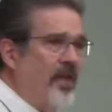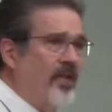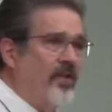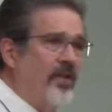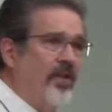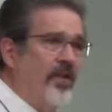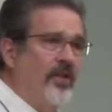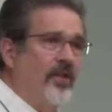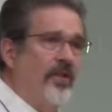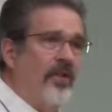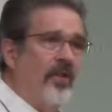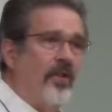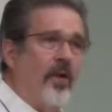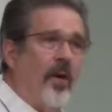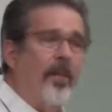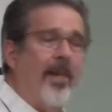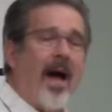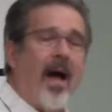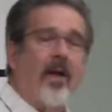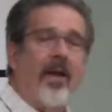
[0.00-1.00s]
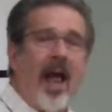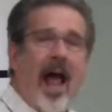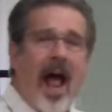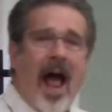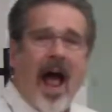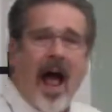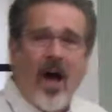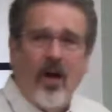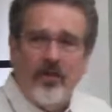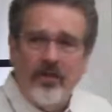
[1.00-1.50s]
us to do, about
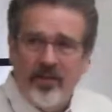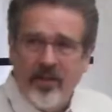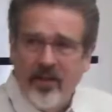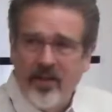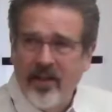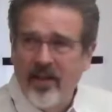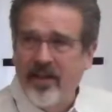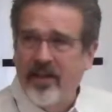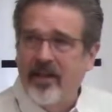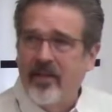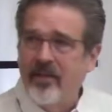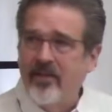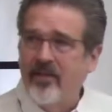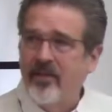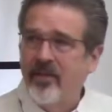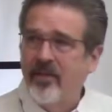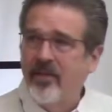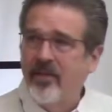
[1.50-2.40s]
how to live,